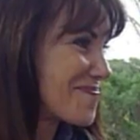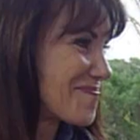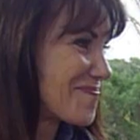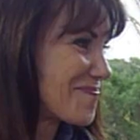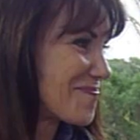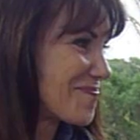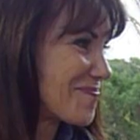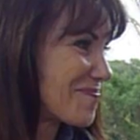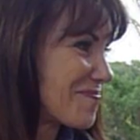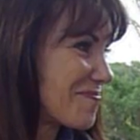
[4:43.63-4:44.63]

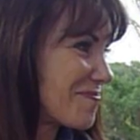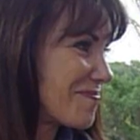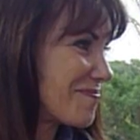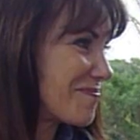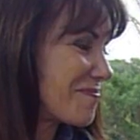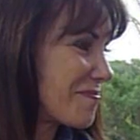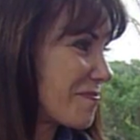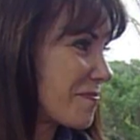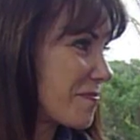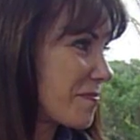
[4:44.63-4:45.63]

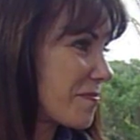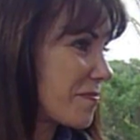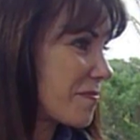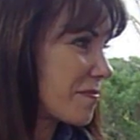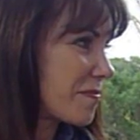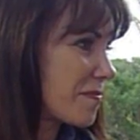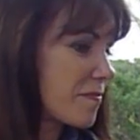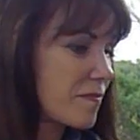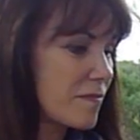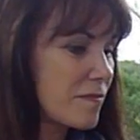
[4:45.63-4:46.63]

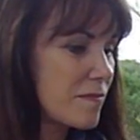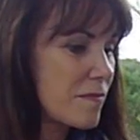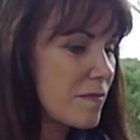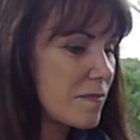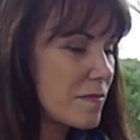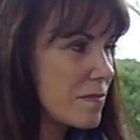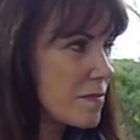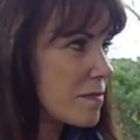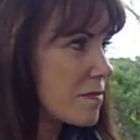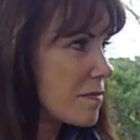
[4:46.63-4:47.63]

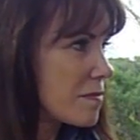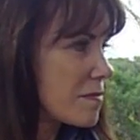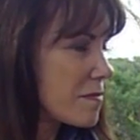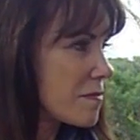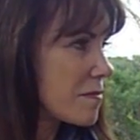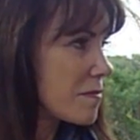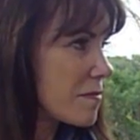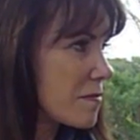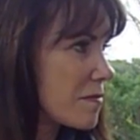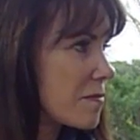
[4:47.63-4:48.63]

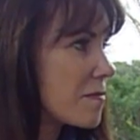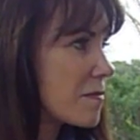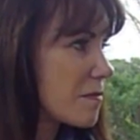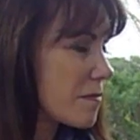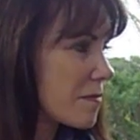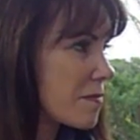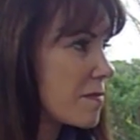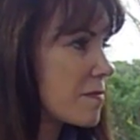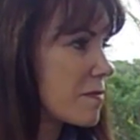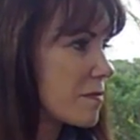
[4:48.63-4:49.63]

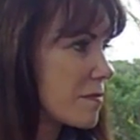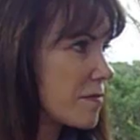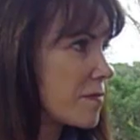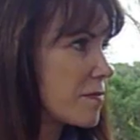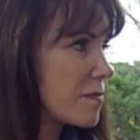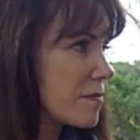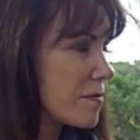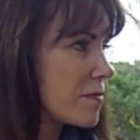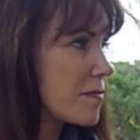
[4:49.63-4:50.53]
No words are spoken by the person on screen.